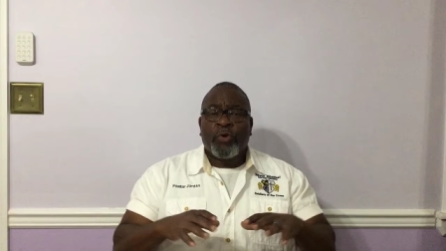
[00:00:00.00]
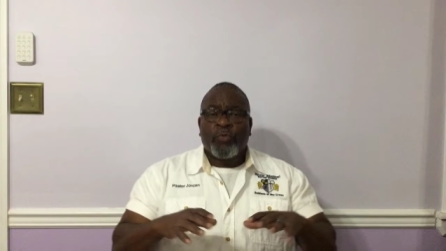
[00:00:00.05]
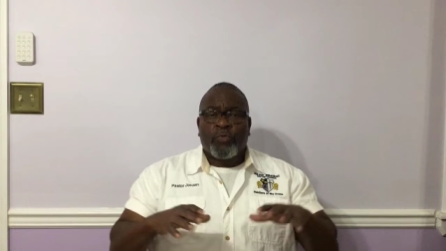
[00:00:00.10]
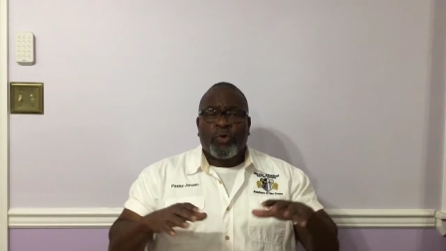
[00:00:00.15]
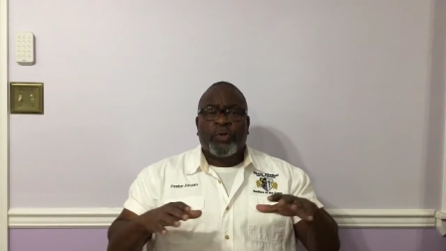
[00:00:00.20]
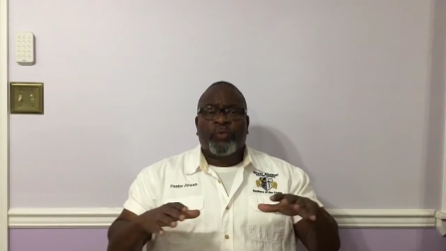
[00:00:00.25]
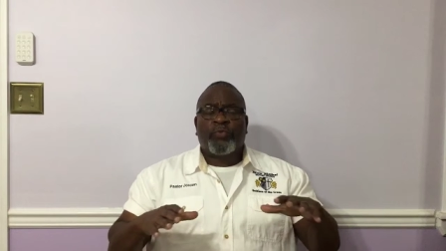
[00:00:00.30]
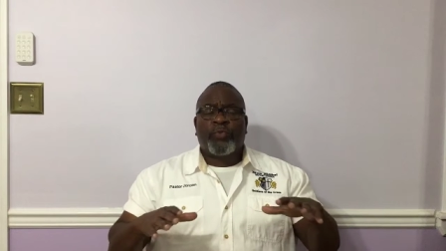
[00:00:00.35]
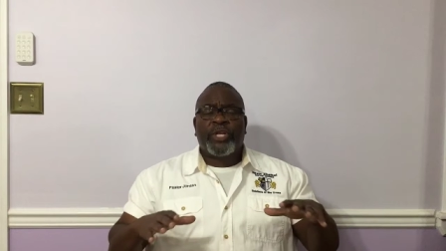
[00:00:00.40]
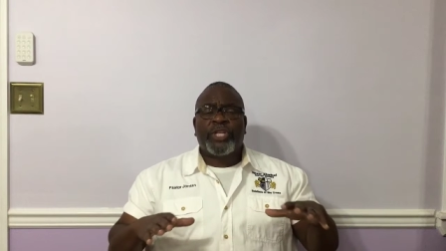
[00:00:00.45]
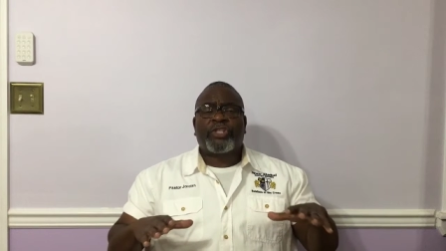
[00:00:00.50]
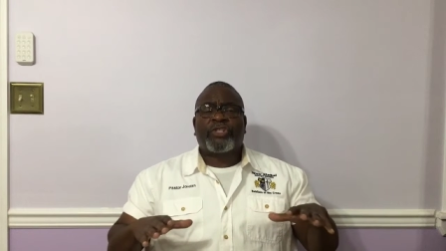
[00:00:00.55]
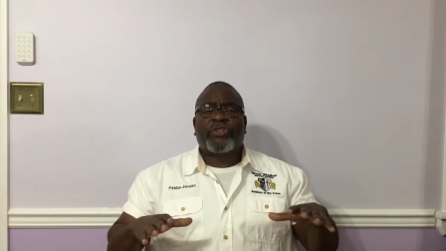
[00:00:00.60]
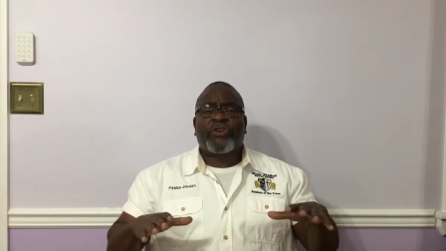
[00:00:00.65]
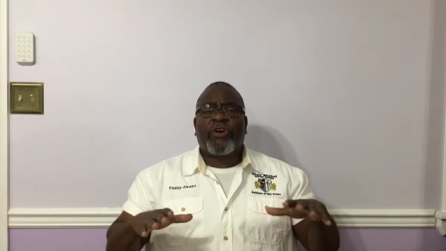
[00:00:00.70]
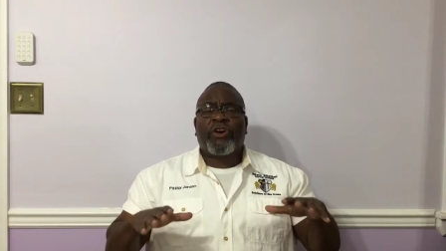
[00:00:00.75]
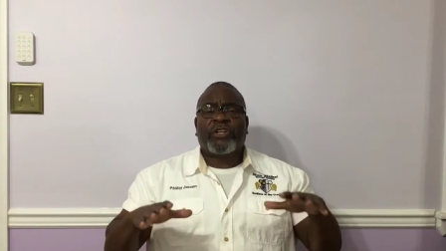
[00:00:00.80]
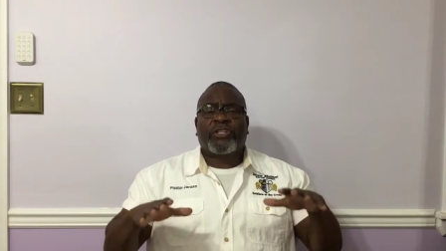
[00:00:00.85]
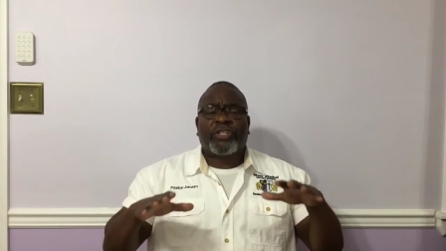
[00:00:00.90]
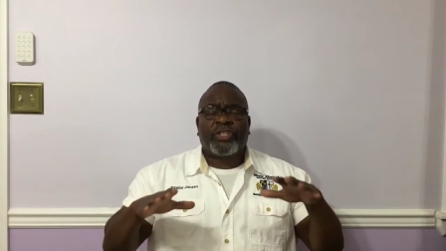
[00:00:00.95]
when we
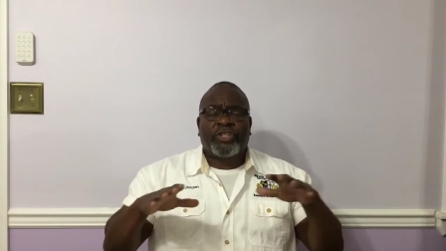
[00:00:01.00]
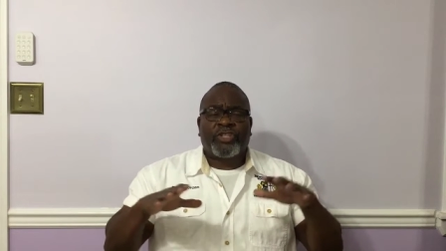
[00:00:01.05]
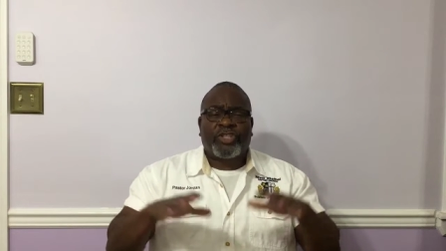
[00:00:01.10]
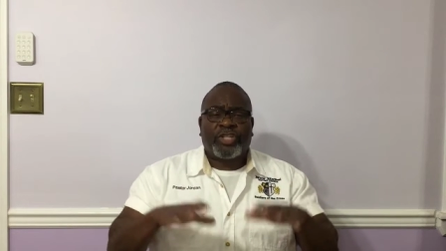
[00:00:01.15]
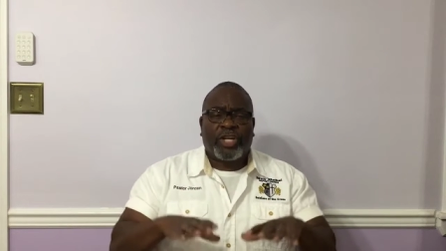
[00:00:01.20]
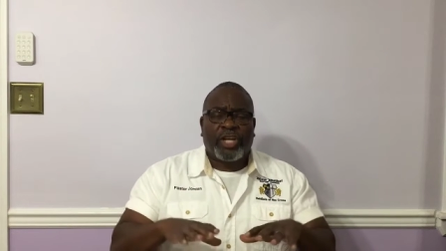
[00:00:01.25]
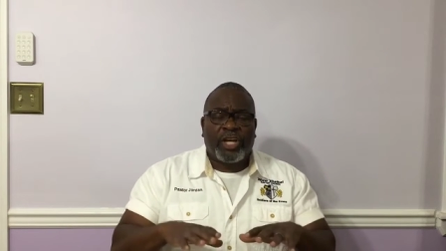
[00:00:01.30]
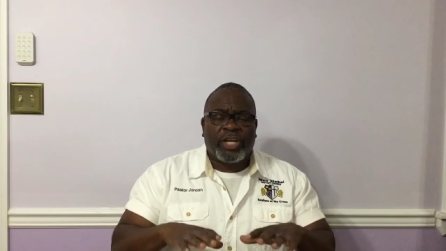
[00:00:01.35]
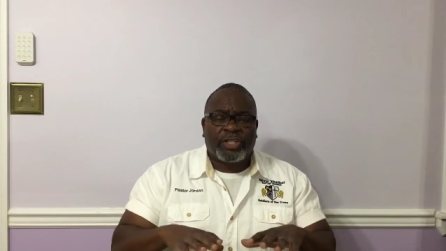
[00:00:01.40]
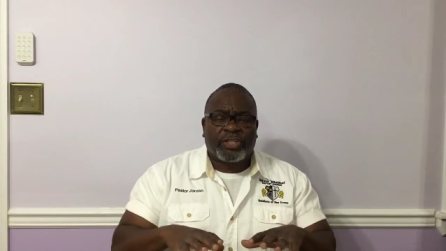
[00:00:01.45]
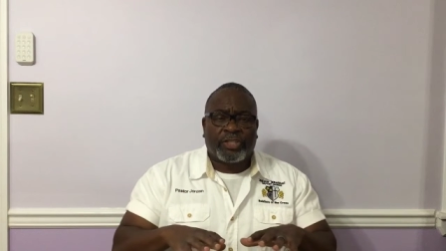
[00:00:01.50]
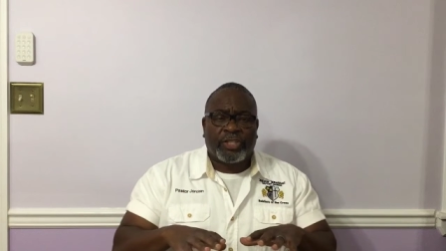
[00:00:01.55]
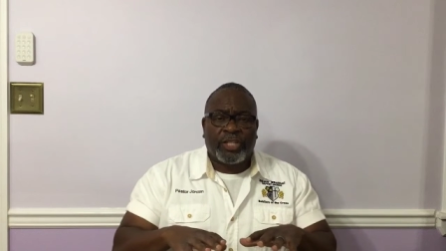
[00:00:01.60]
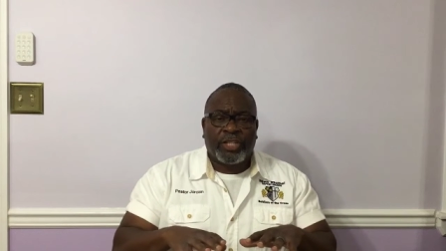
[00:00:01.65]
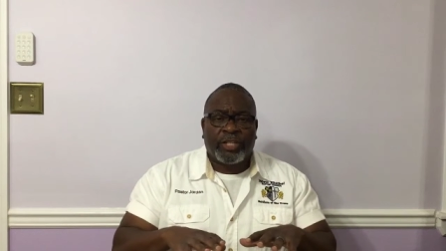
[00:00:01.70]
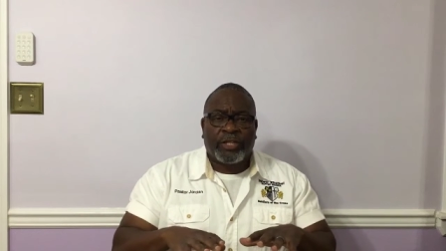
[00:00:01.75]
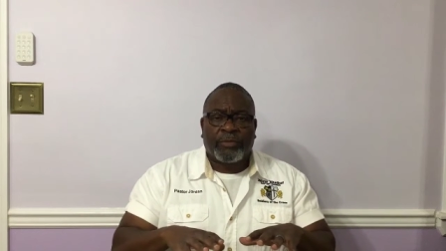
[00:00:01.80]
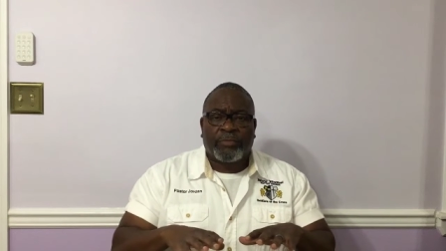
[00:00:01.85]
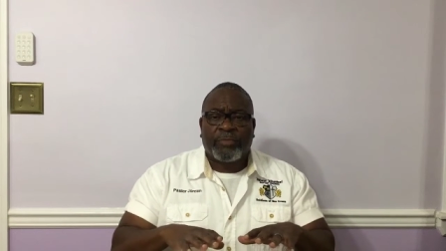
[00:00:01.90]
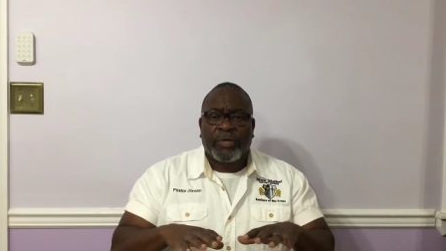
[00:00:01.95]
start to judge
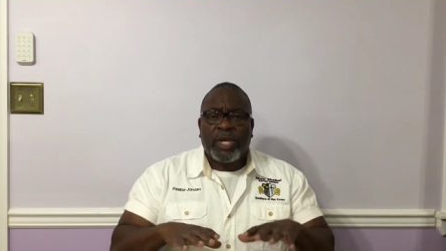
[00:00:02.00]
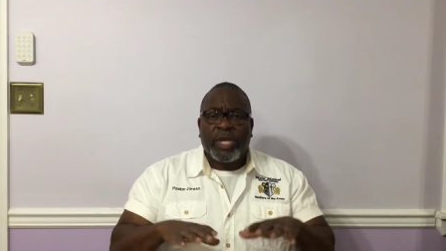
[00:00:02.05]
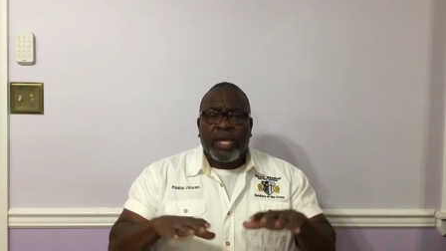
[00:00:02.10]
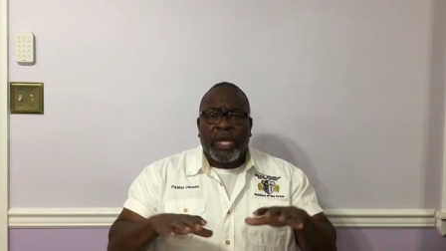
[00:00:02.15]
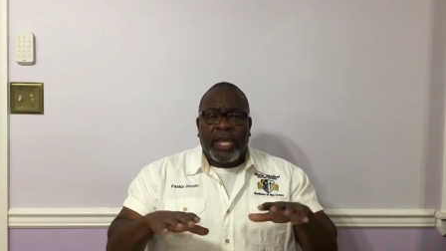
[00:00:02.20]
them